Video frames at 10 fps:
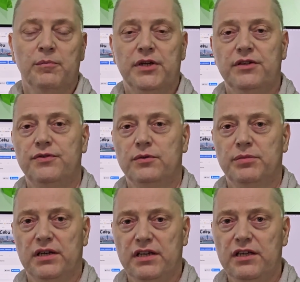But if you
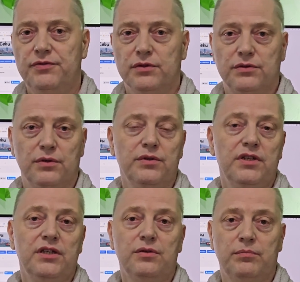believe you don't
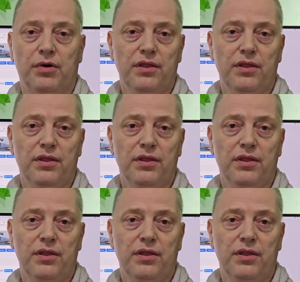need to